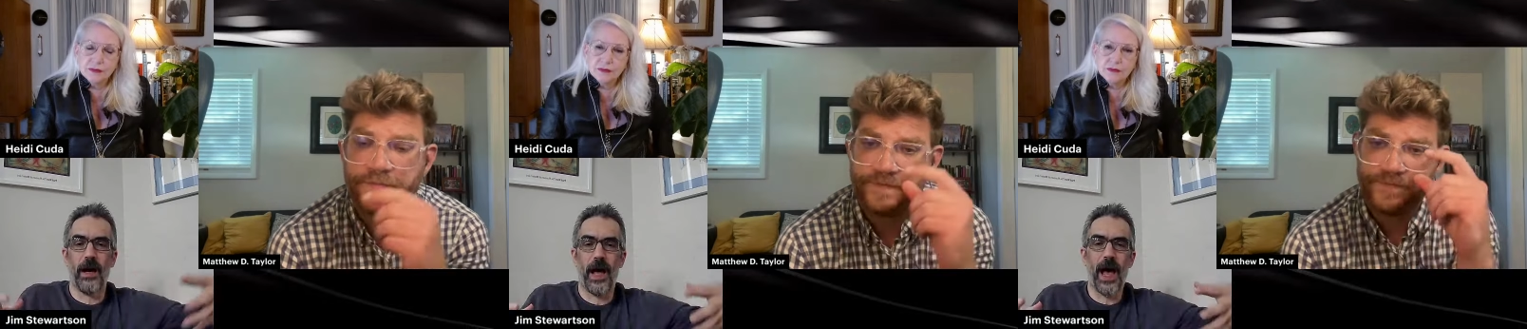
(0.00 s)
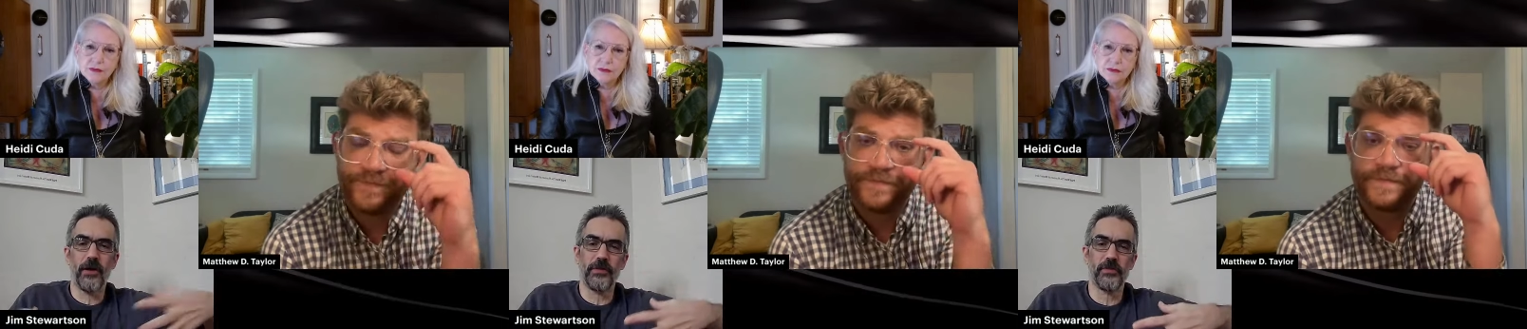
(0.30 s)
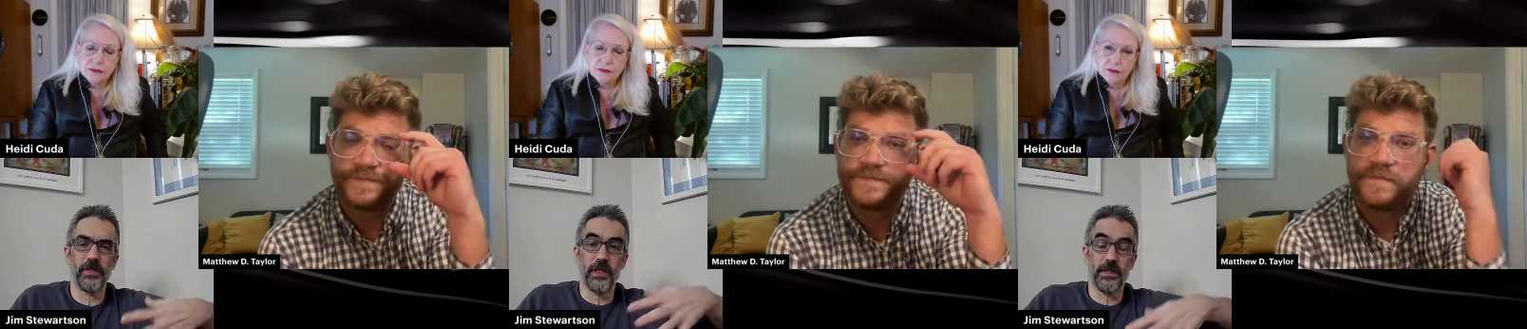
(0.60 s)
Speaker 1: how
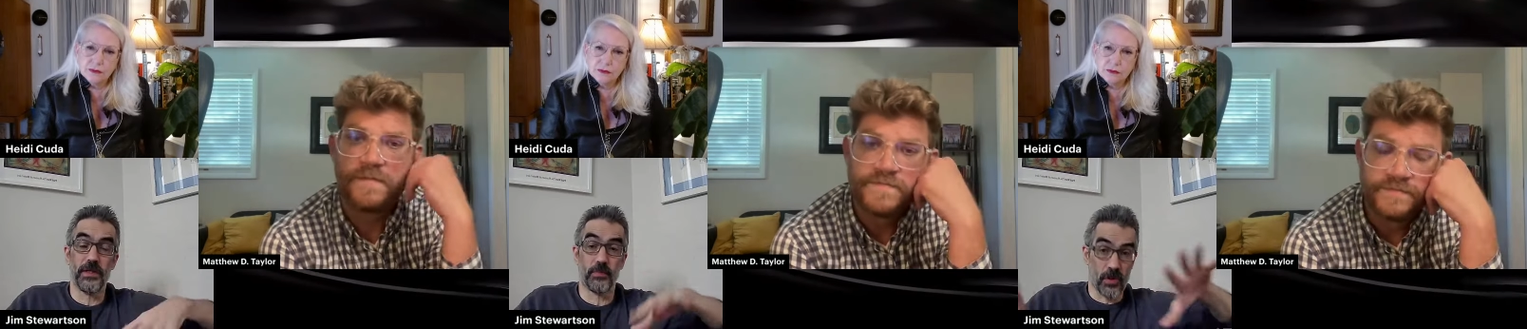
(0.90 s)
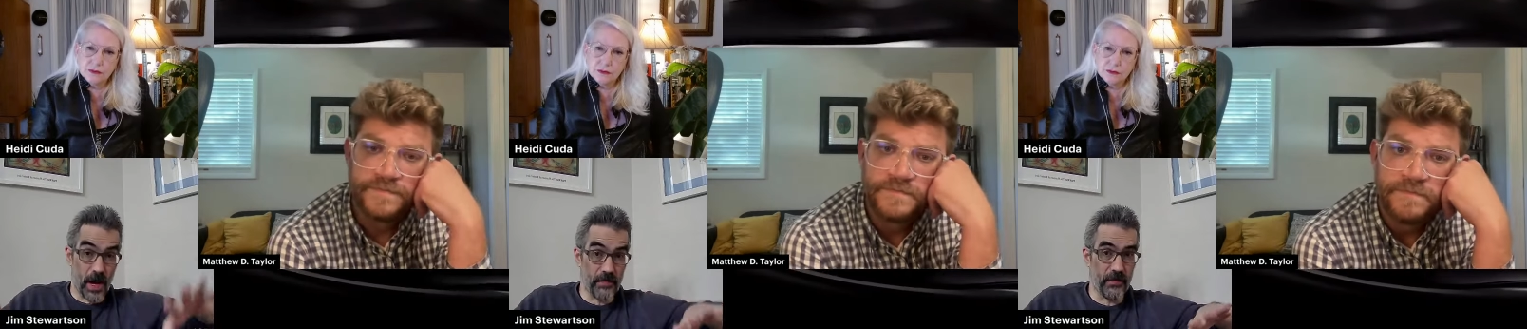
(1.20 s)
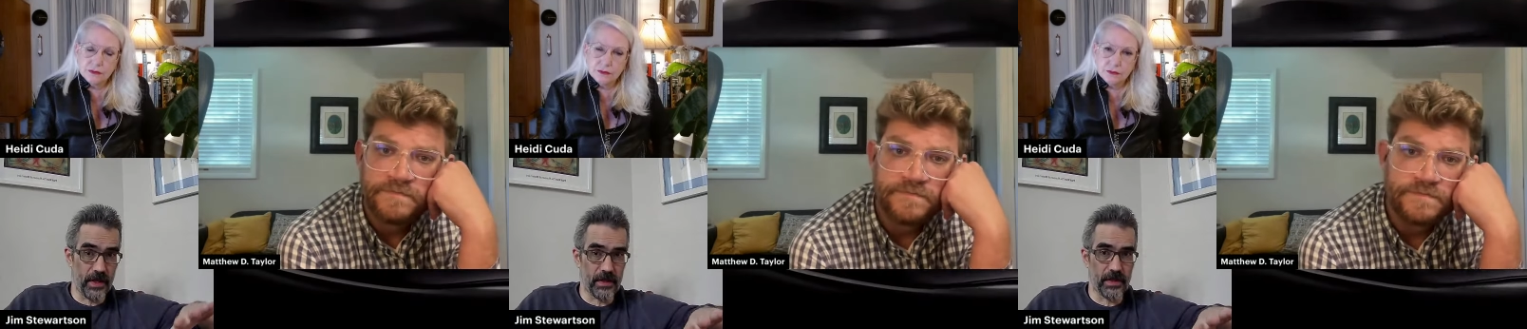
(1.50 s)
do these
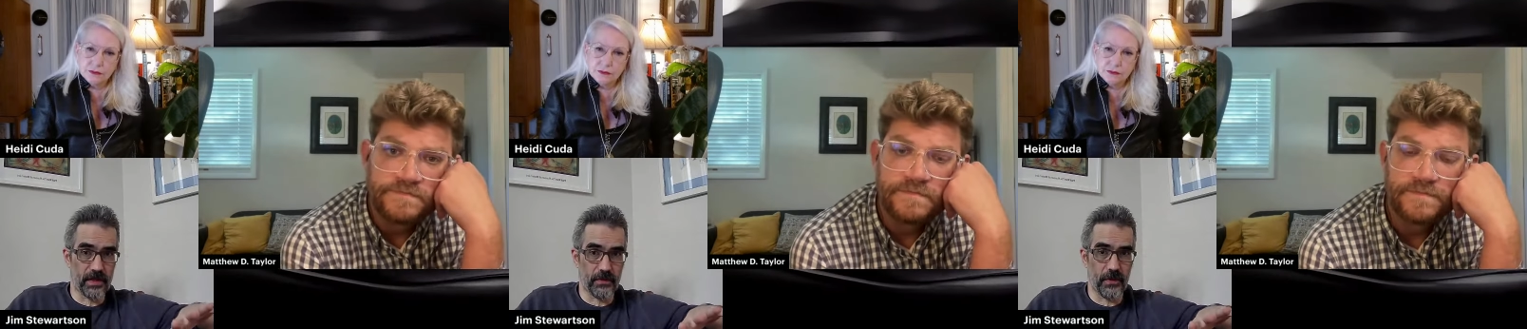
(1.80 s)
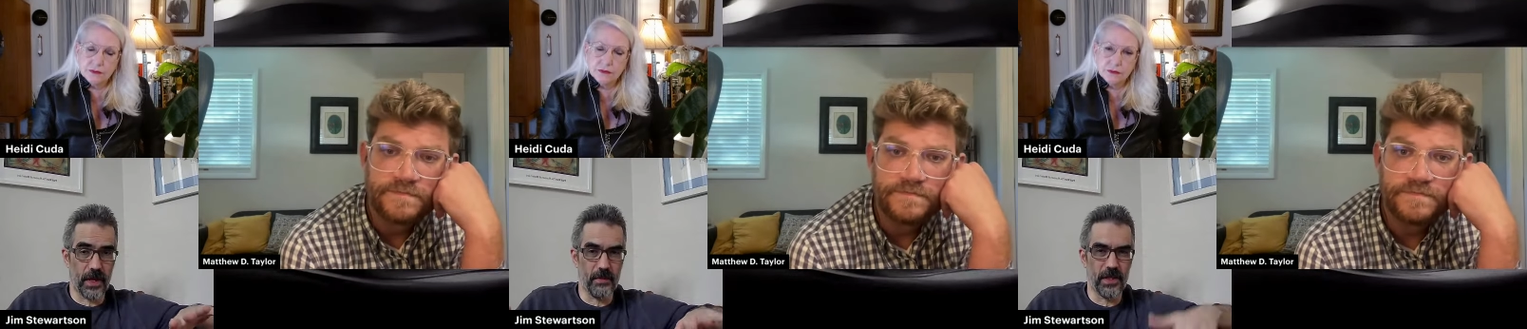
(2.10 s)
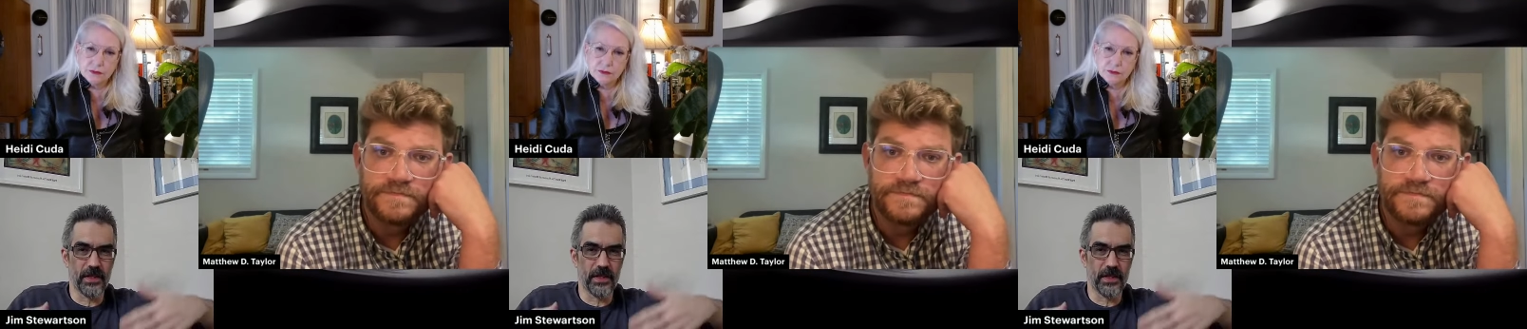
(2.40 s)
prophets right?